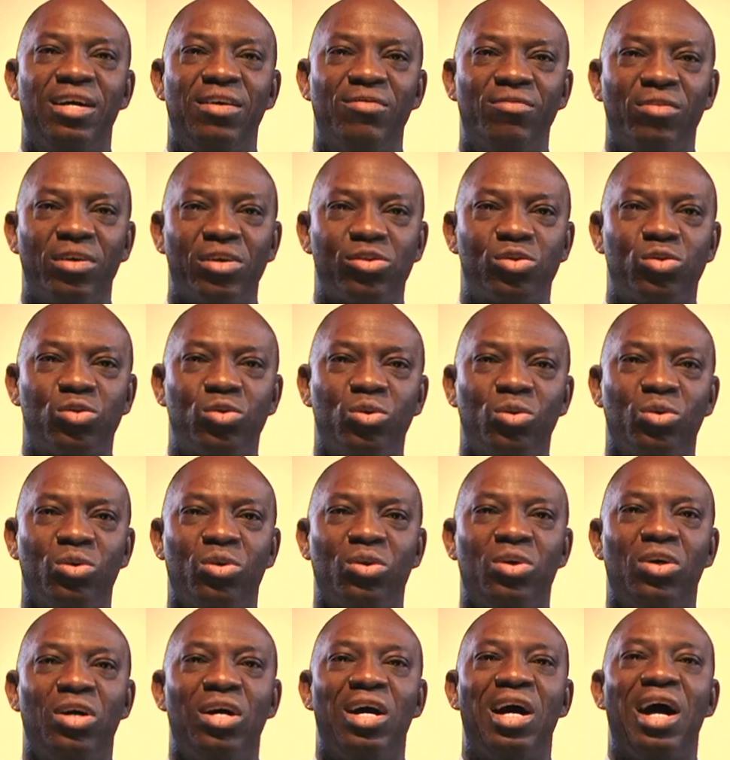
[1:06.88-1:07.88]
verse 2.
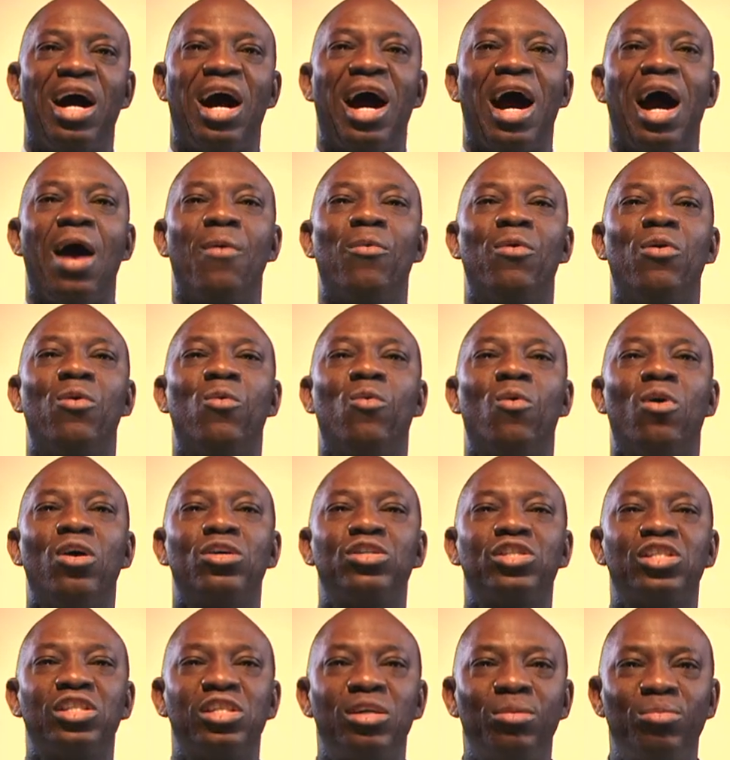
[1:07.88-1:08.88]
I will
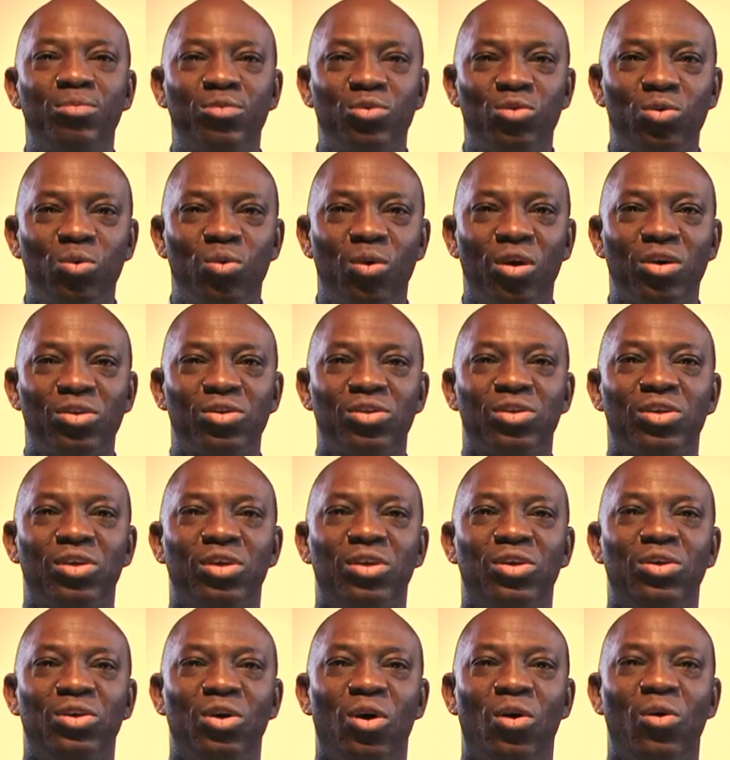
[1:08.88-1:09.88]
worship towards
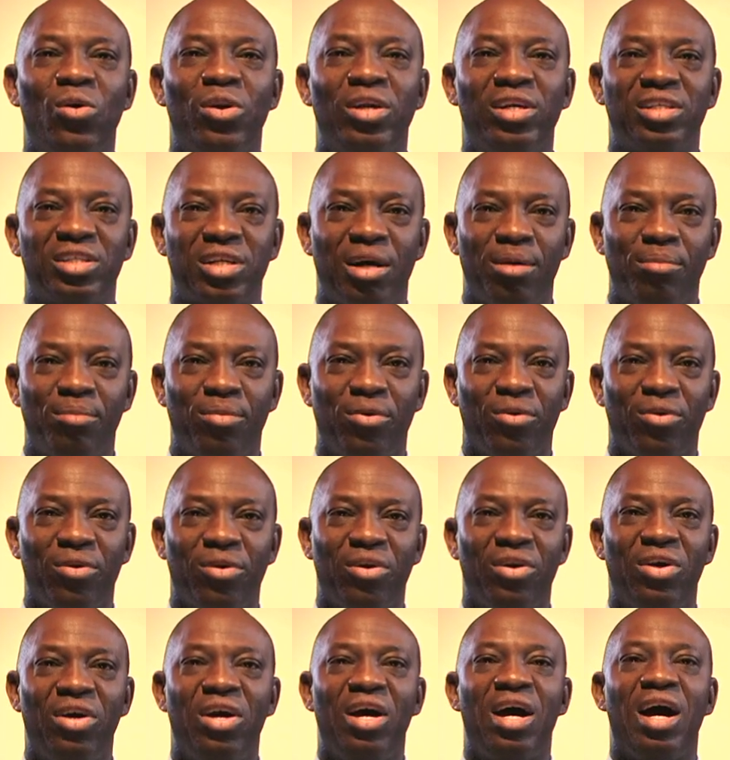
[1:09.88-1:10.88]
your holy temple
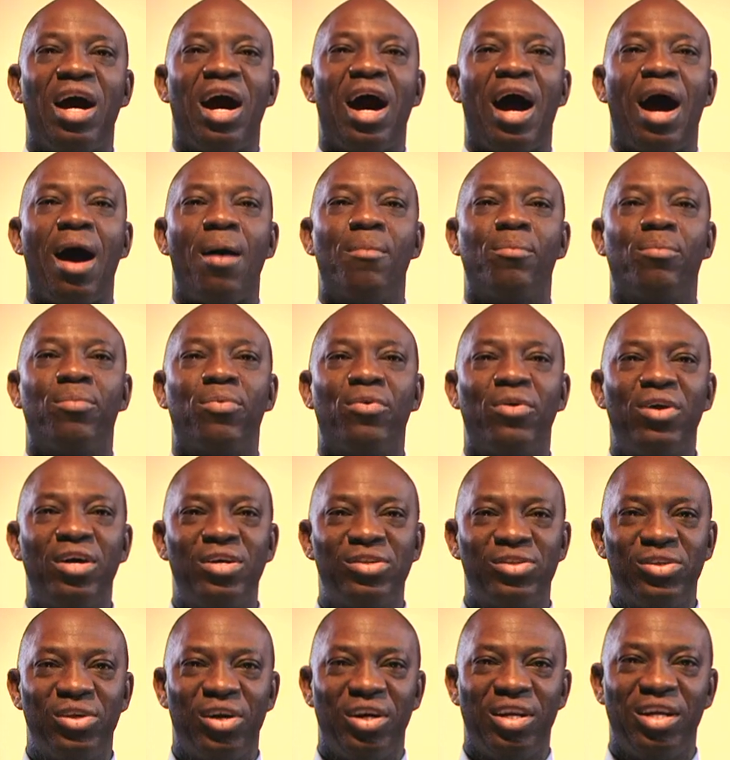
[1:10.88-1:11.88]
and
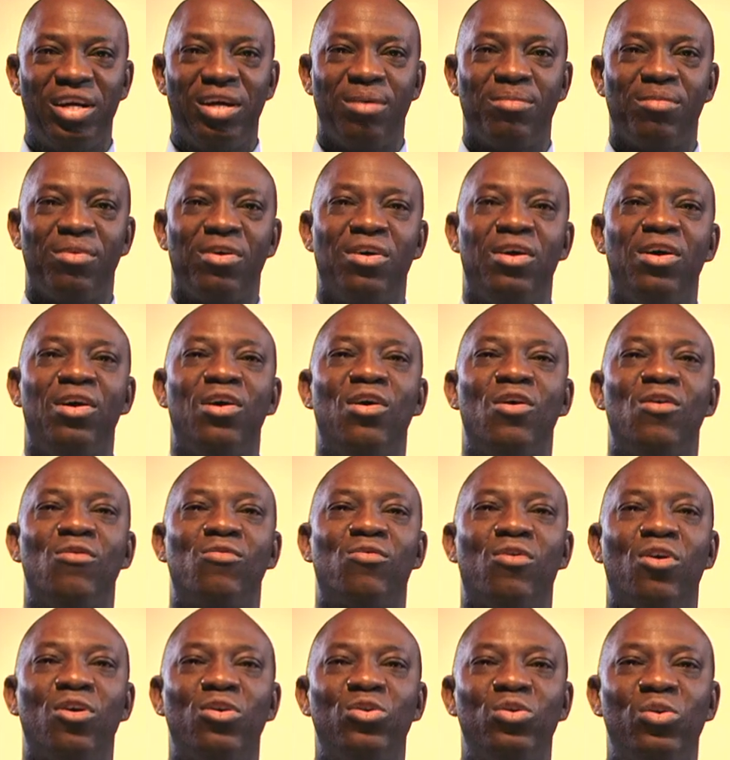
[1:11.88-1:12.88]
praise your name
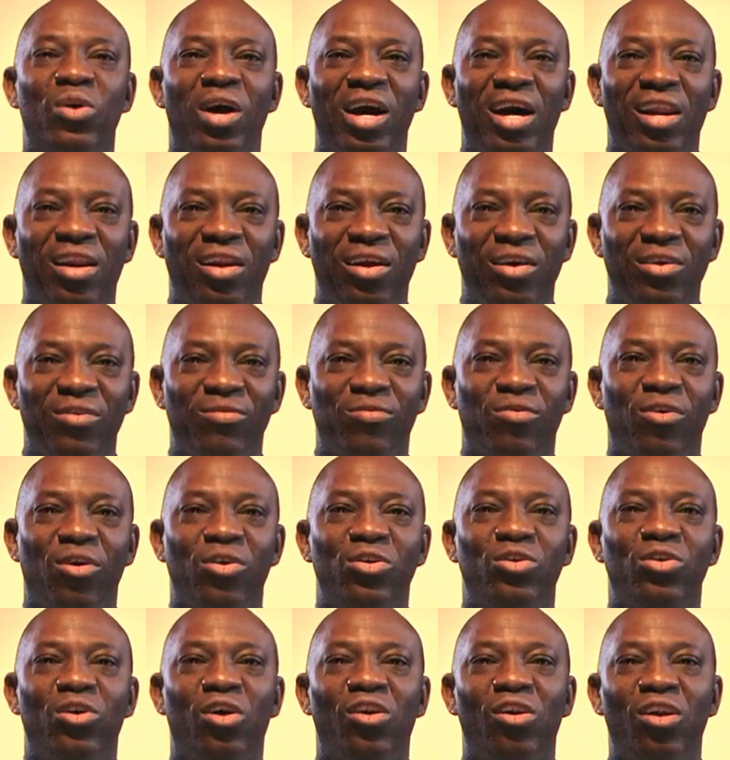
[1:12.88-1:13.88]
for
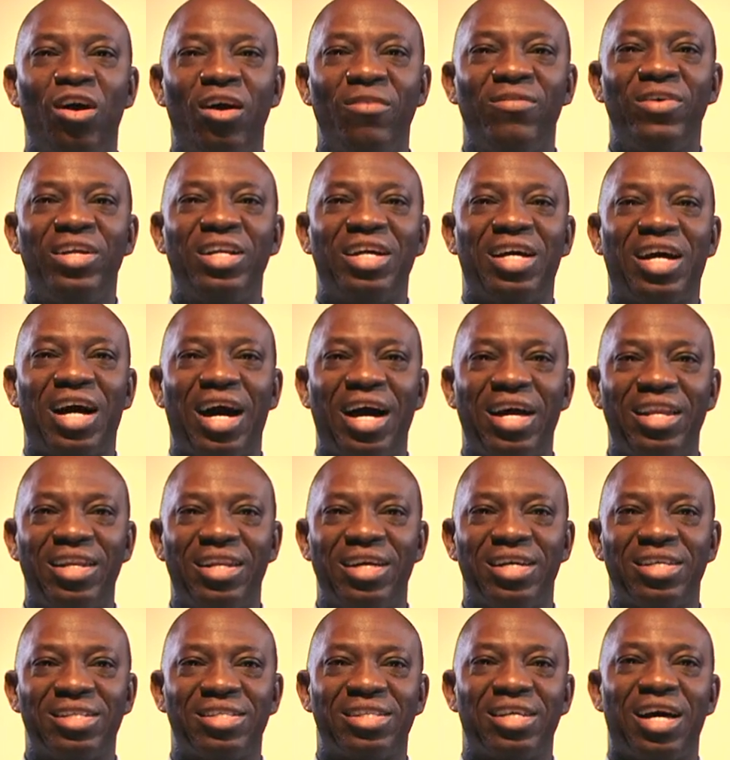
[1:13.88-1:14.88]
your loving
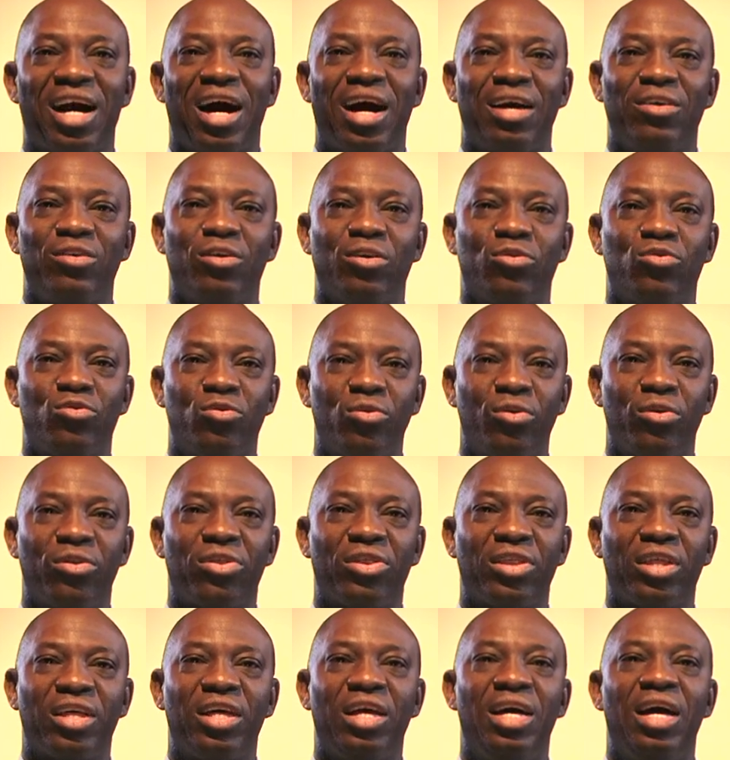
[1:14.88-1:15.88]
kindness and your truth.
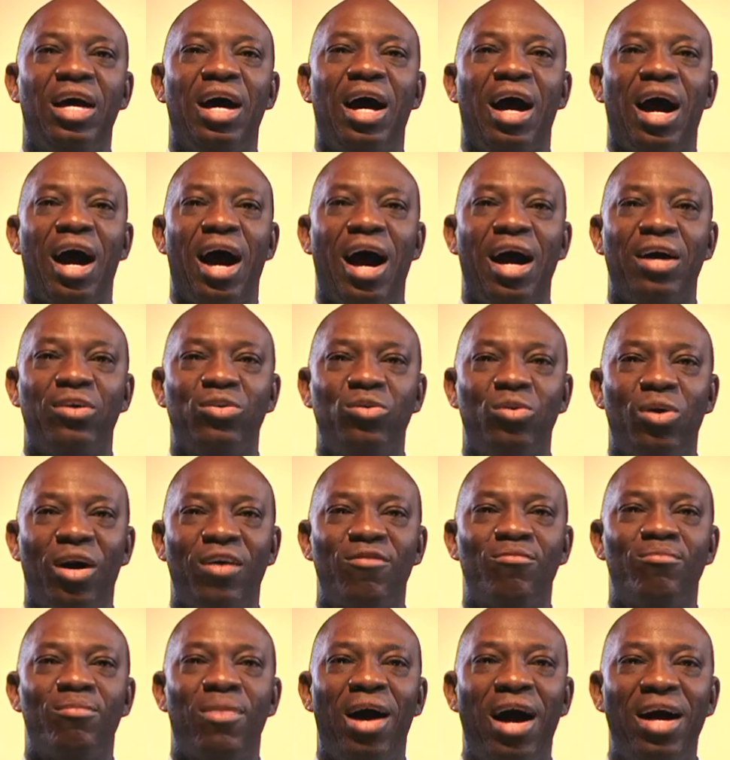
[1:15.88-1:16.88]
And you
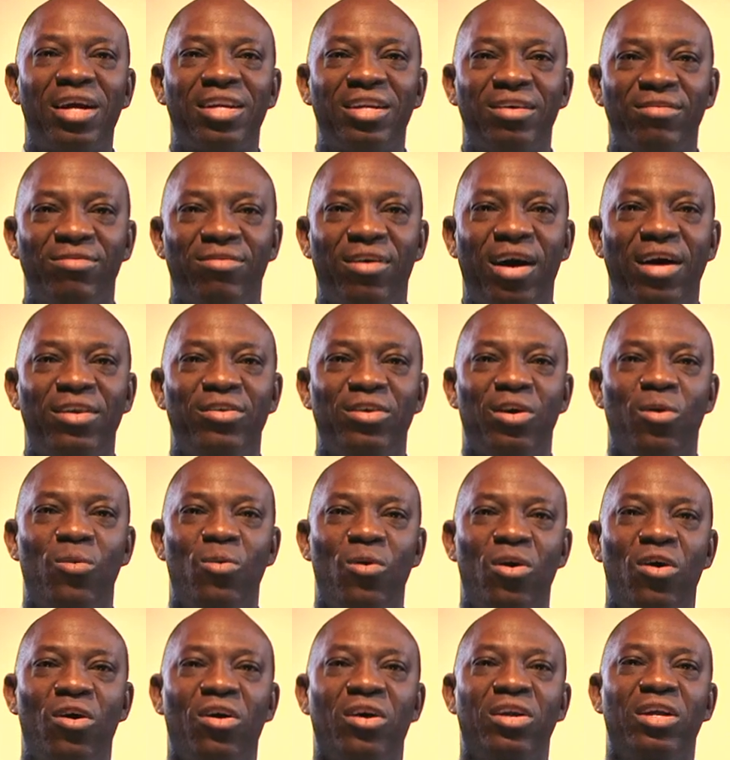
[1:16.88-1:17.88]
have magnified your
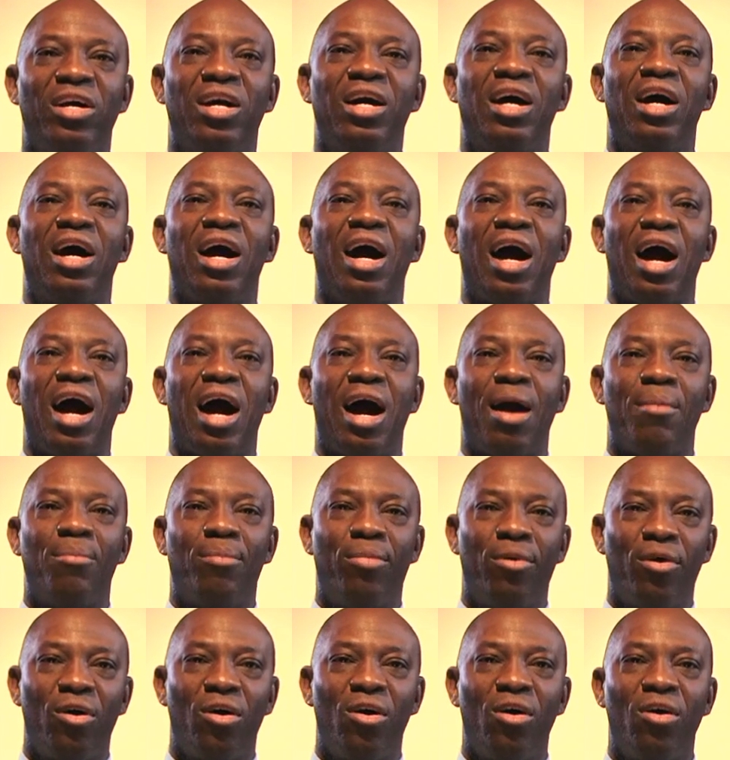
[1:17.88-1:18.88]
word
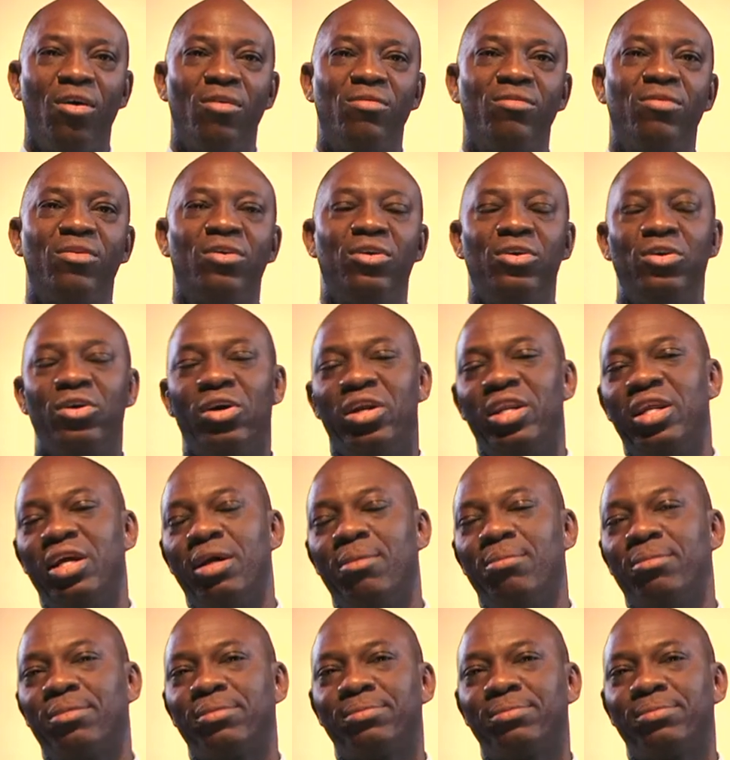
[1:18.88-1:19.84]
above your name.